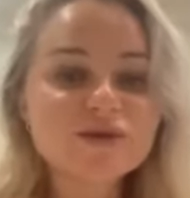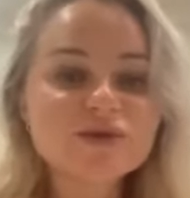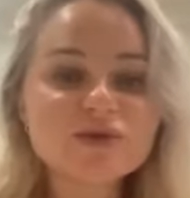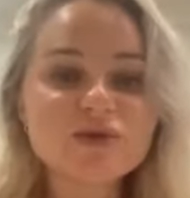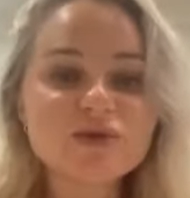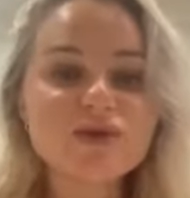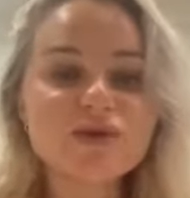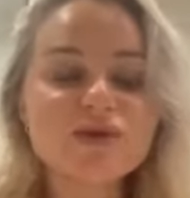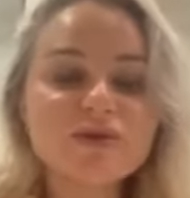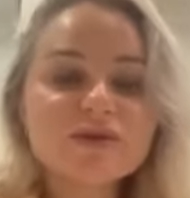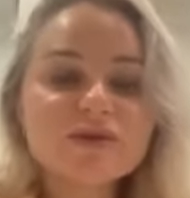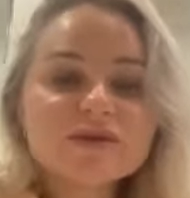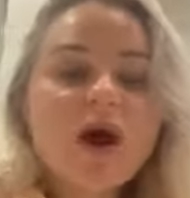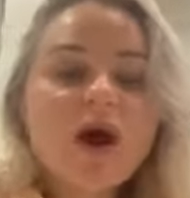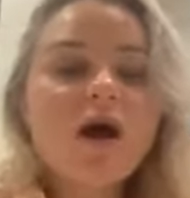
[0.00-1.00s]
to,
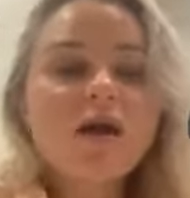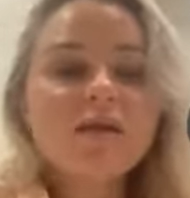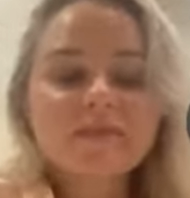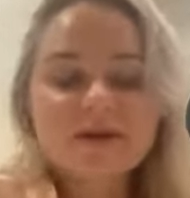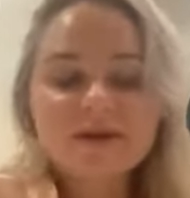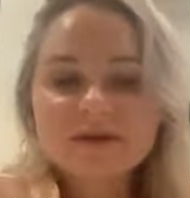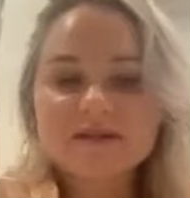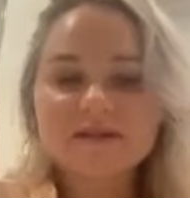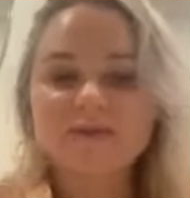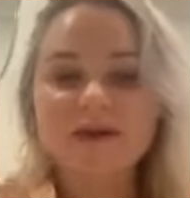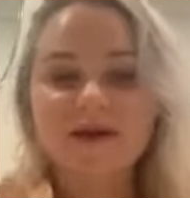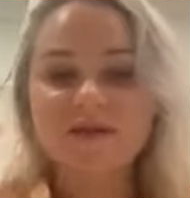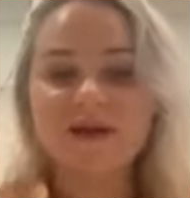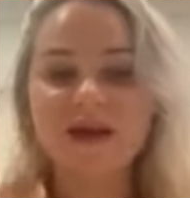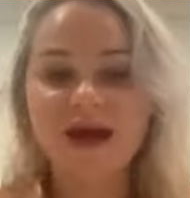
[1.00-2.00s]
so I'm going to
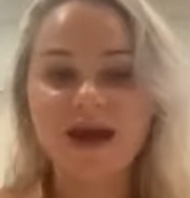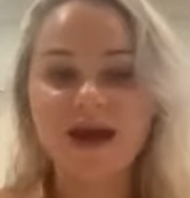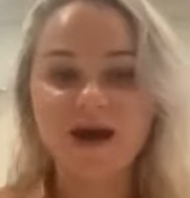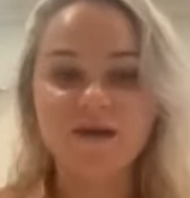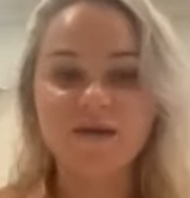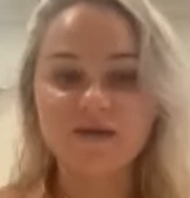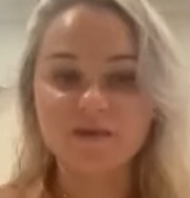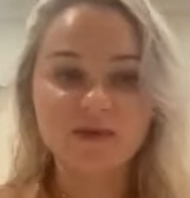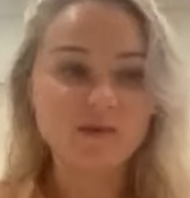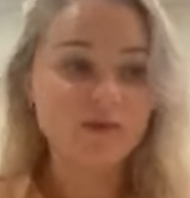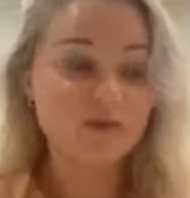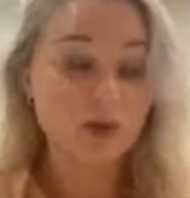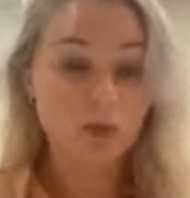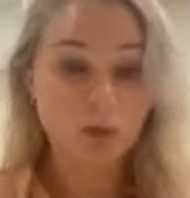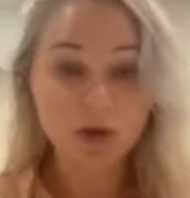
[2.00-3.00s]
explain the layout for
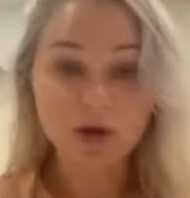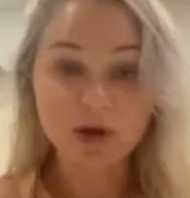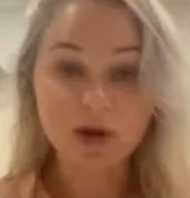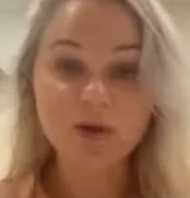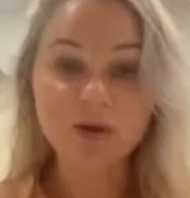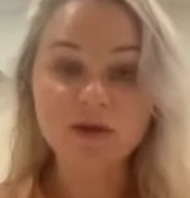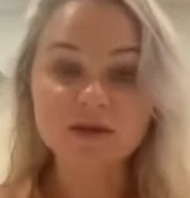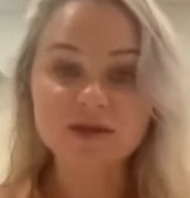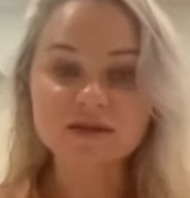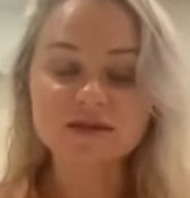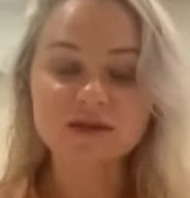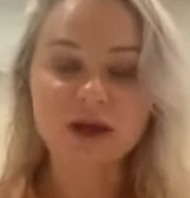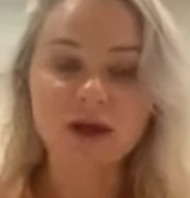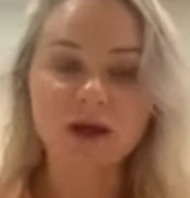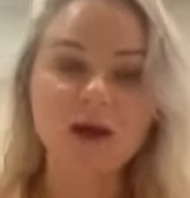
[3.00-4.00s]
people that want to know what this
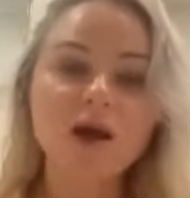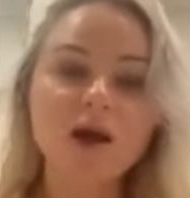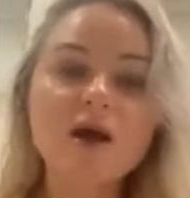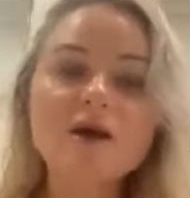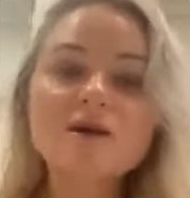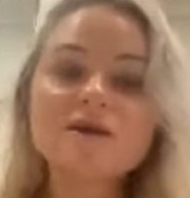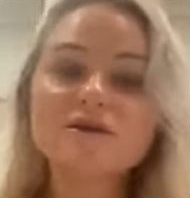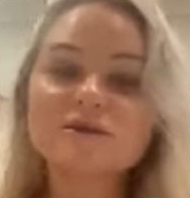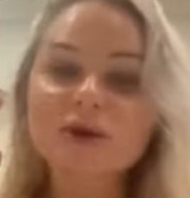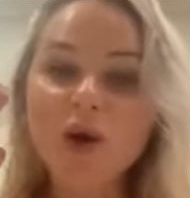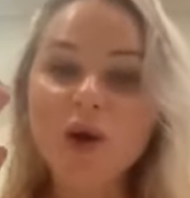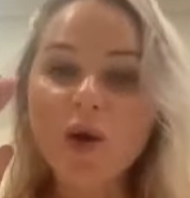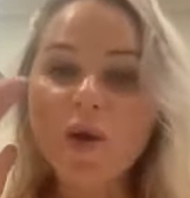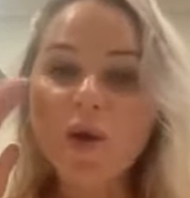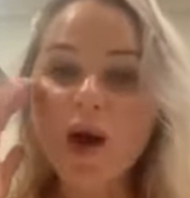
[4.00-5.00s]
is like.
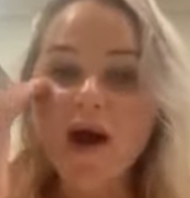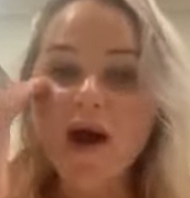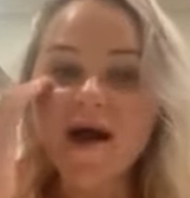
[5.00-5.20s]
So,